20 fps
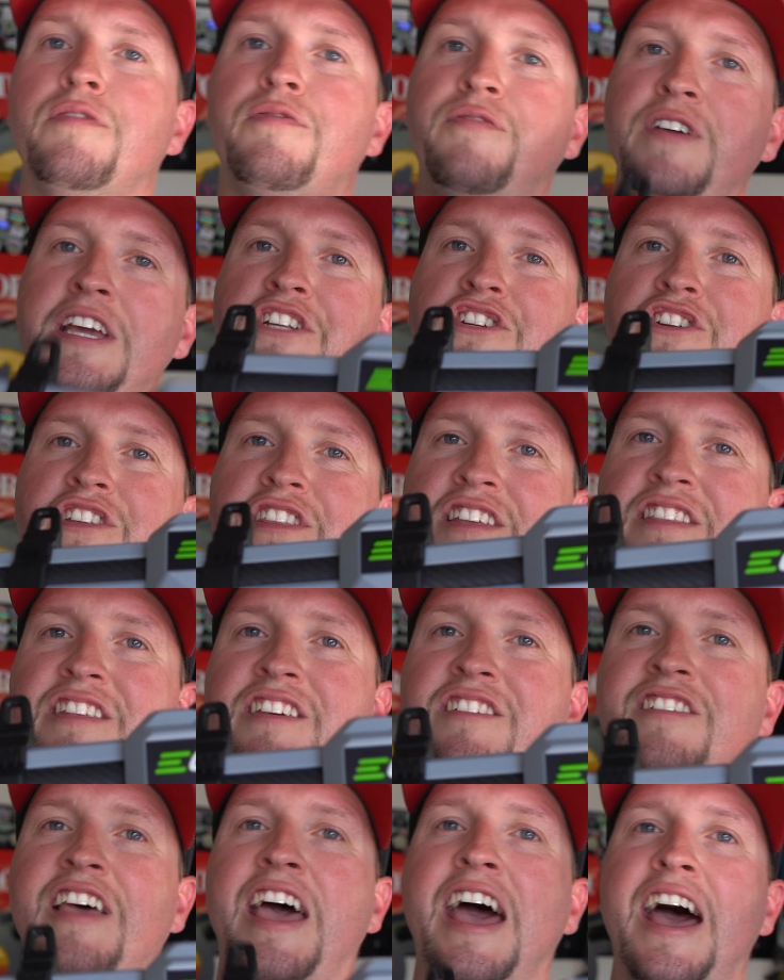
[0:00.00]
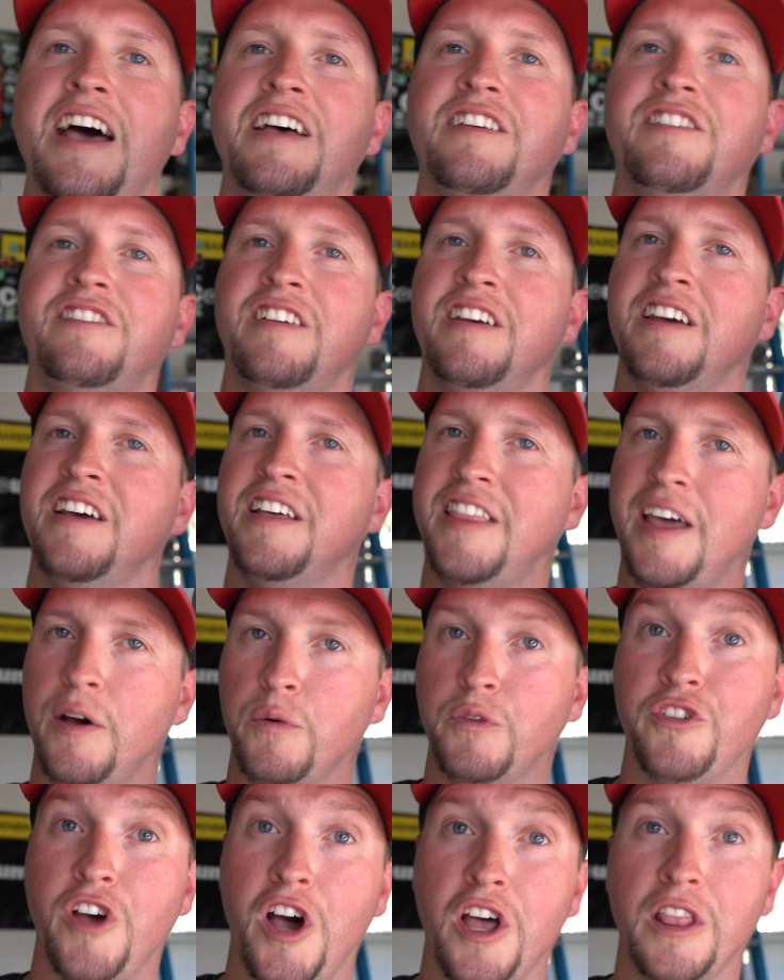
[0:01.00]
feature that this has that
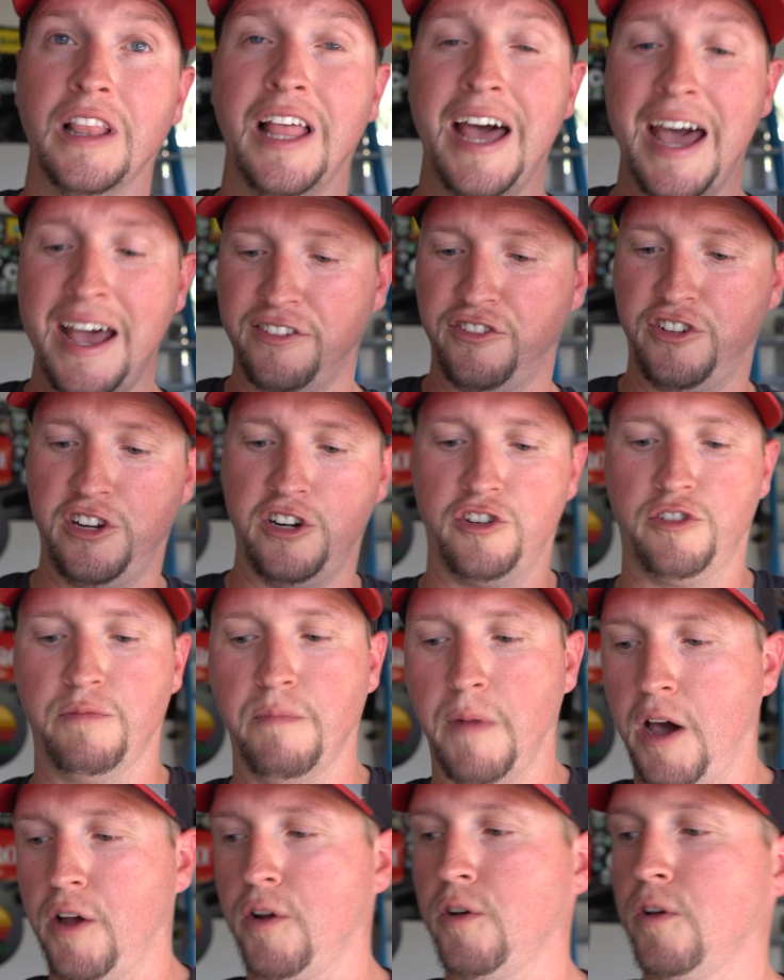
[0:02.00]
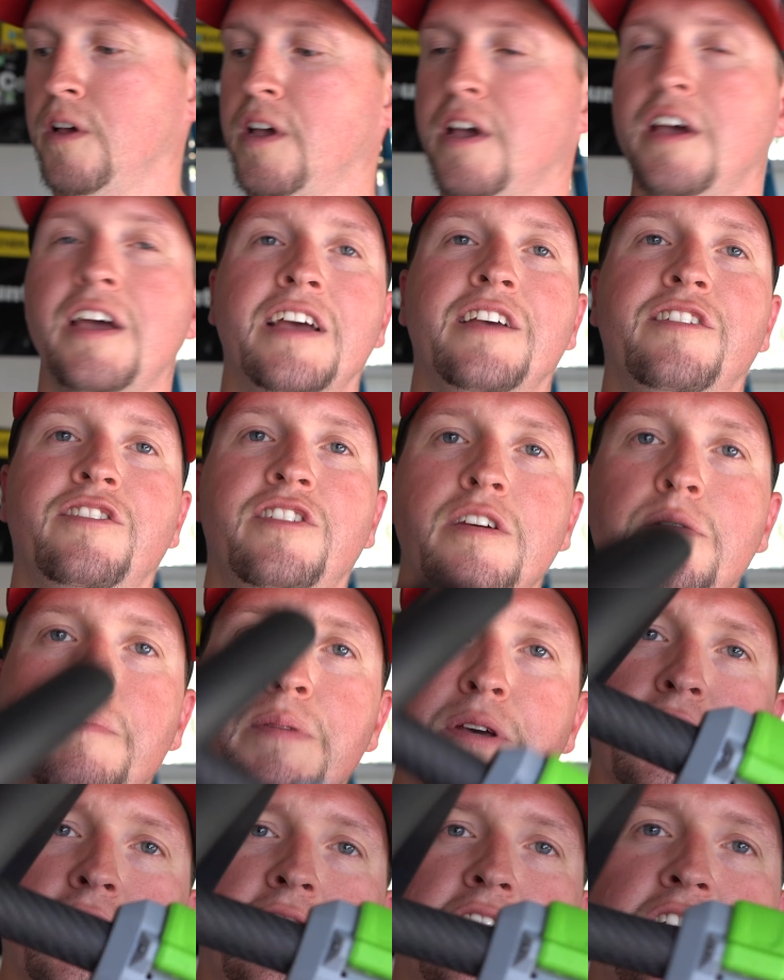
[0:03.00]
was on last year's model is the
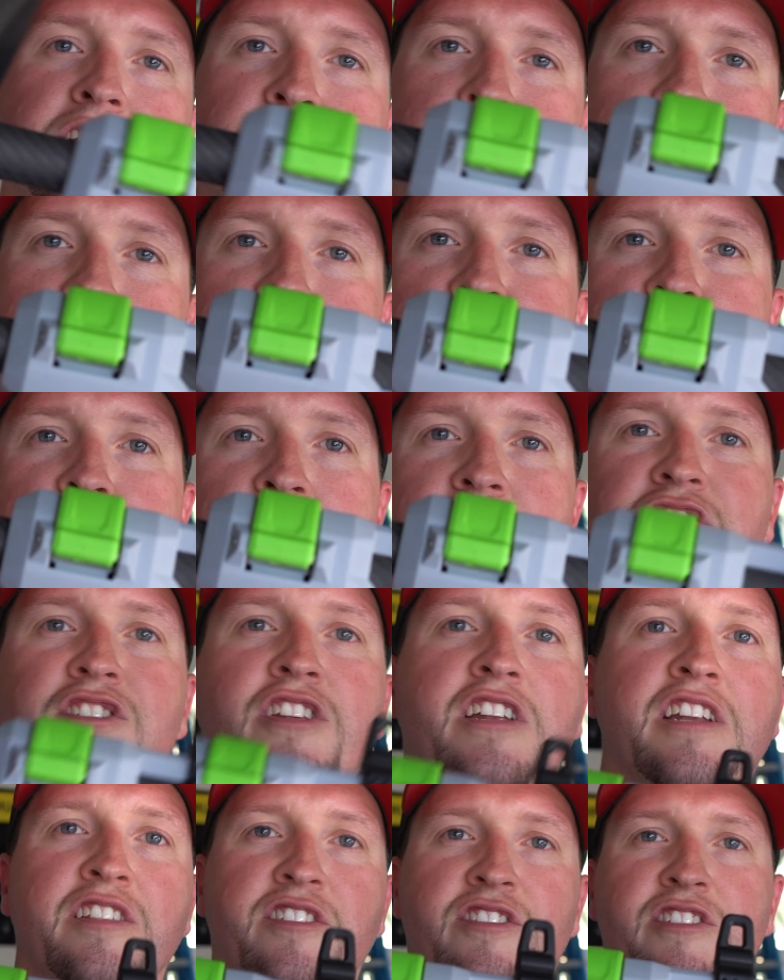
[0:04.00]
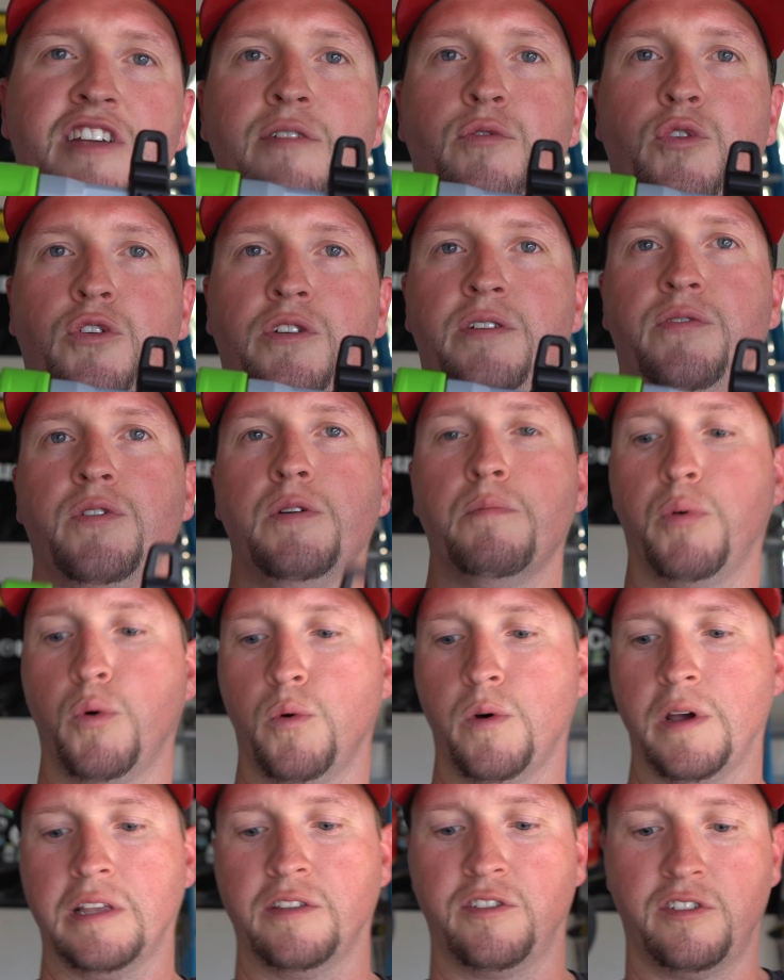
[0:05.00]
ability to adjust it in several different
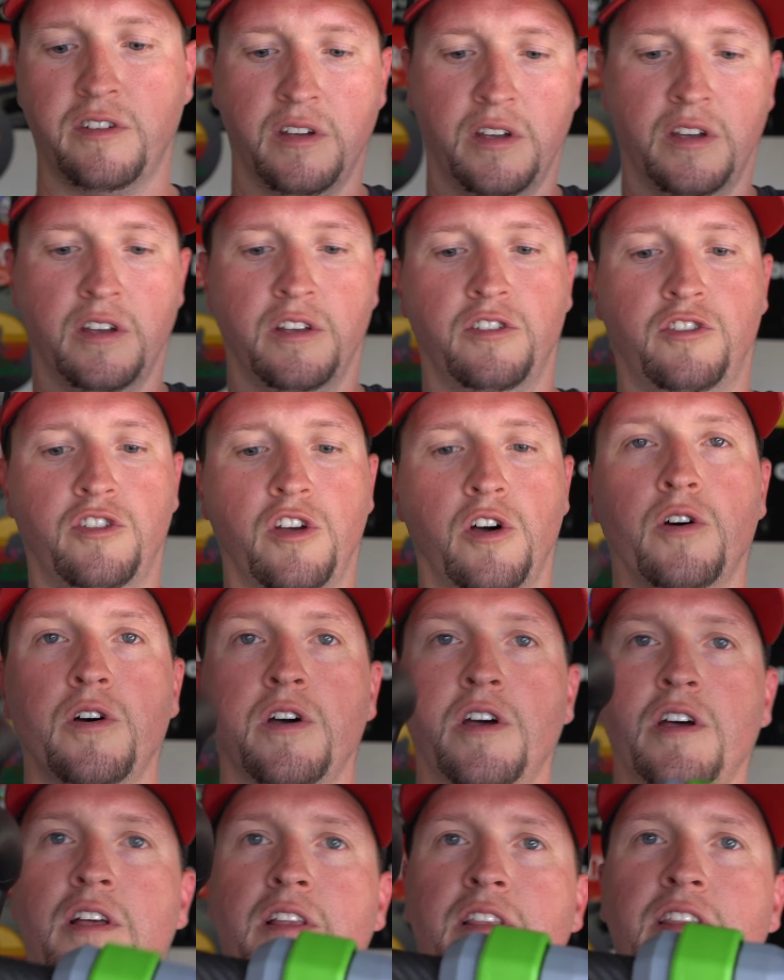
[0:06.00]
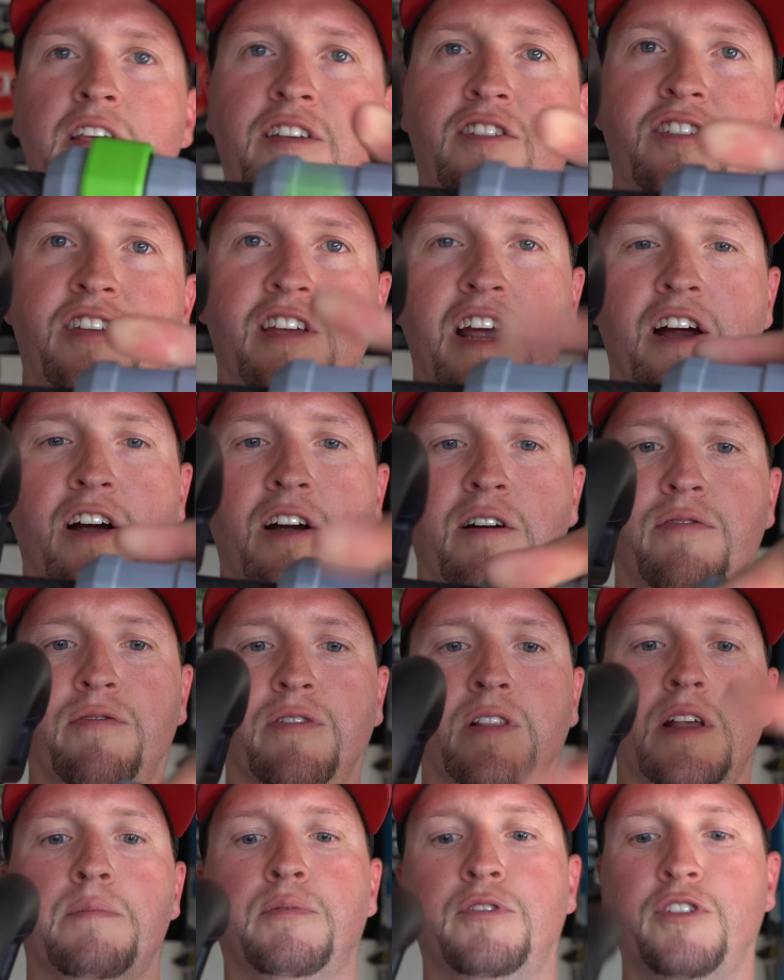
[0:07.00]
points. So this here
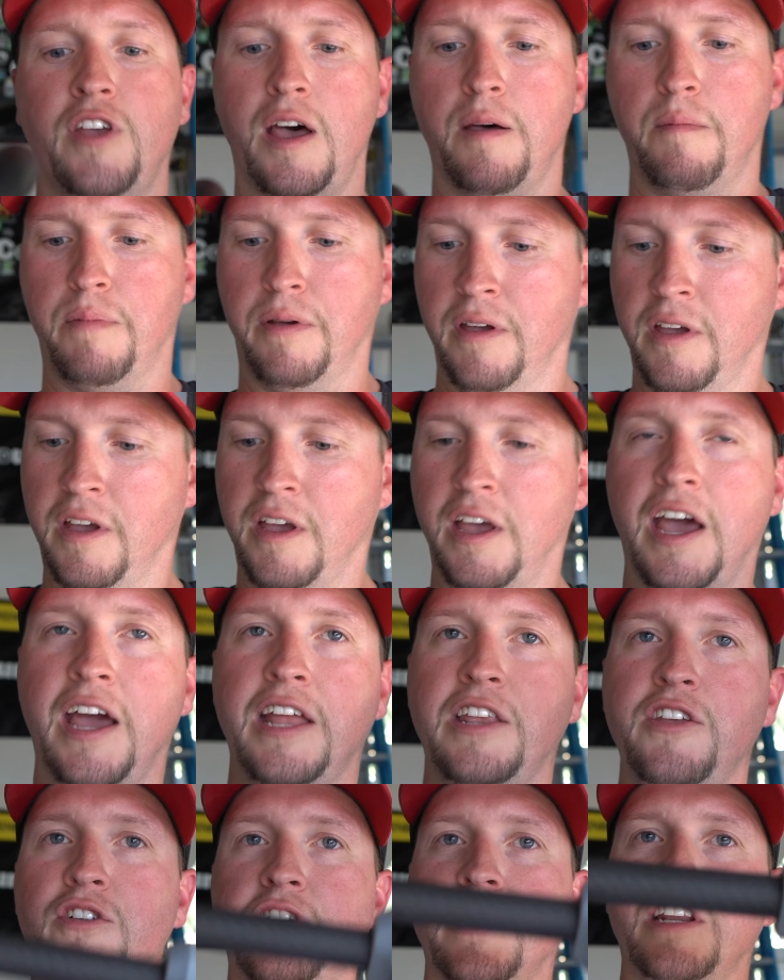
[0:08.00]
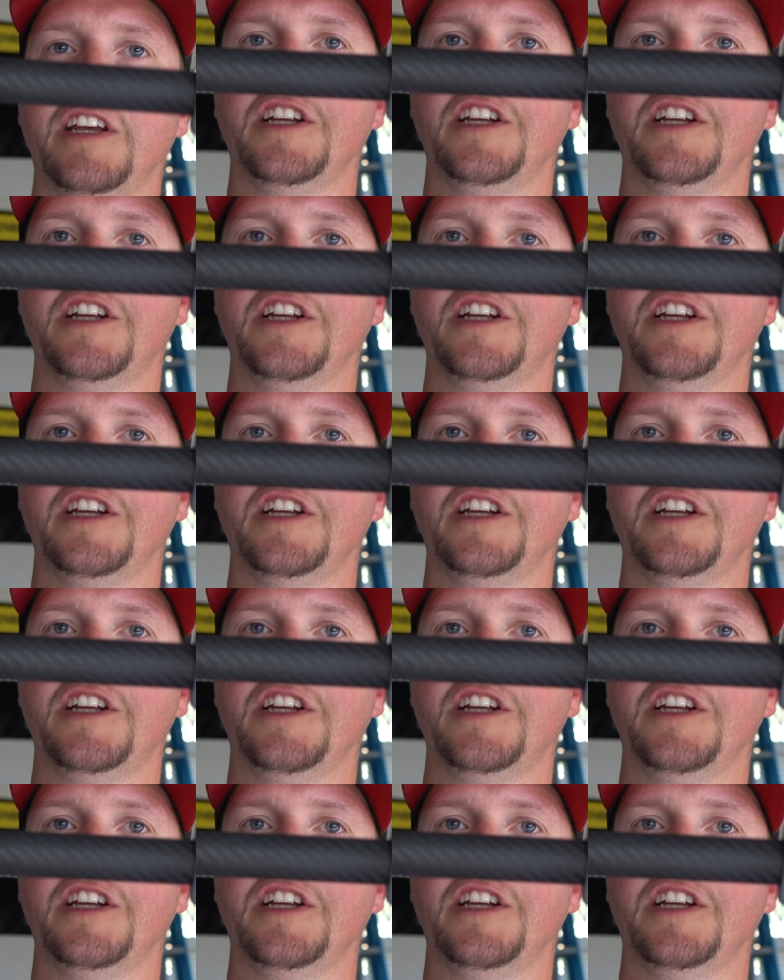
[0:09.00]
flips up and you can